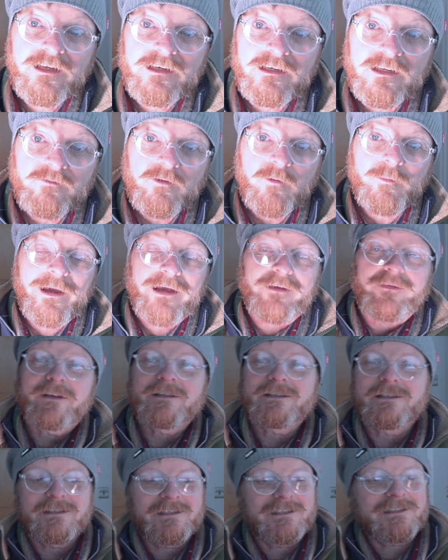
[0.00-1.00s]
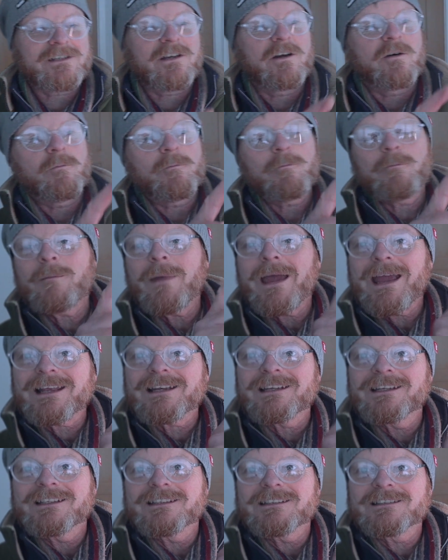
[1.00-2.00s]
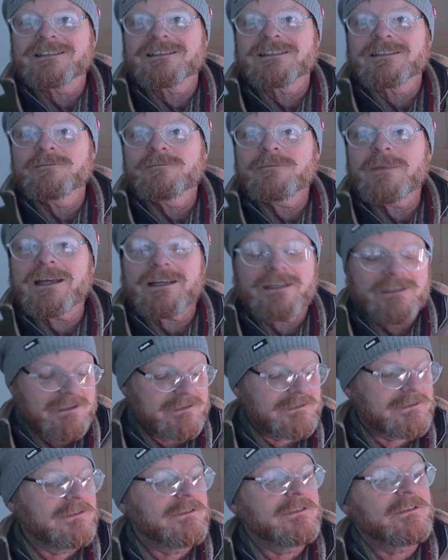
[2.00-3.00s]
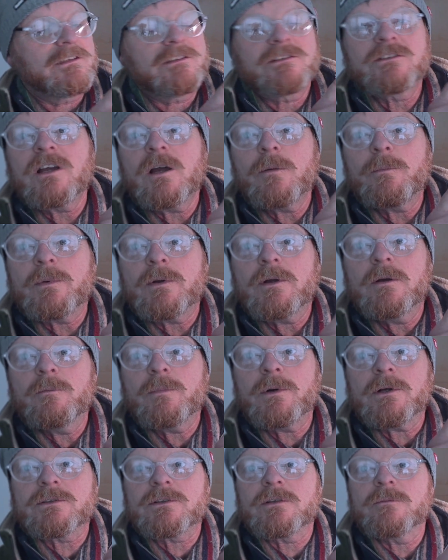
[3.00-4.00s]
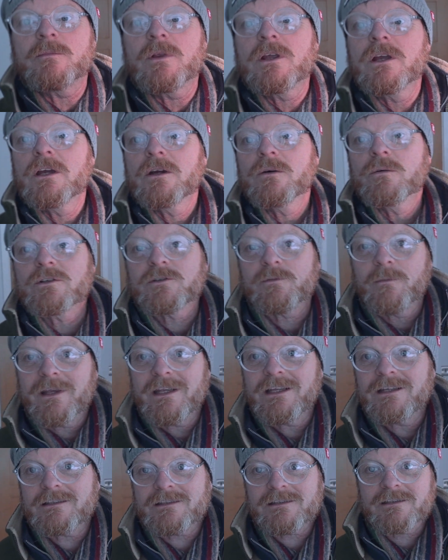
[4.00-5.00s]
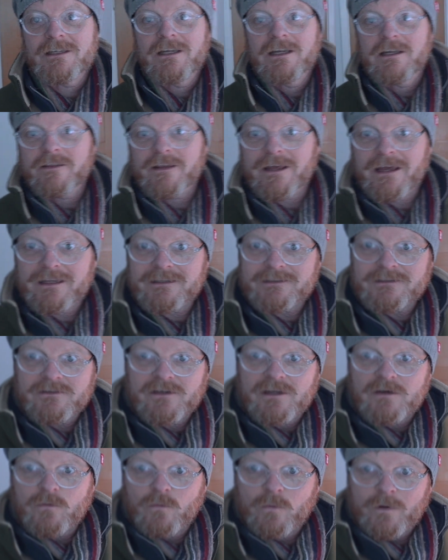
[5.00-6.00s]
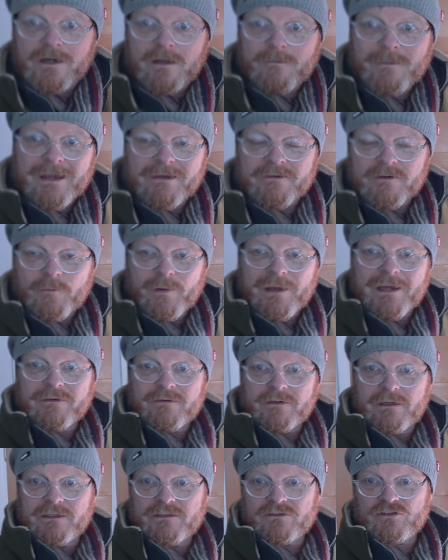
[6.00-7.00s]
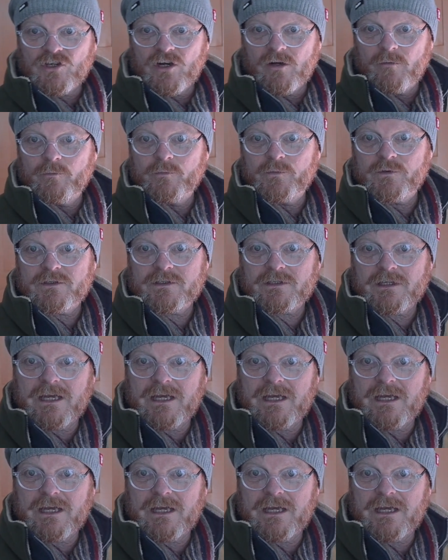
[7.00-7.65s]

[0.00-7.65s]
love about this is it's got magnets on top and bottom, which means that, you know, when I'm out and about at jobs,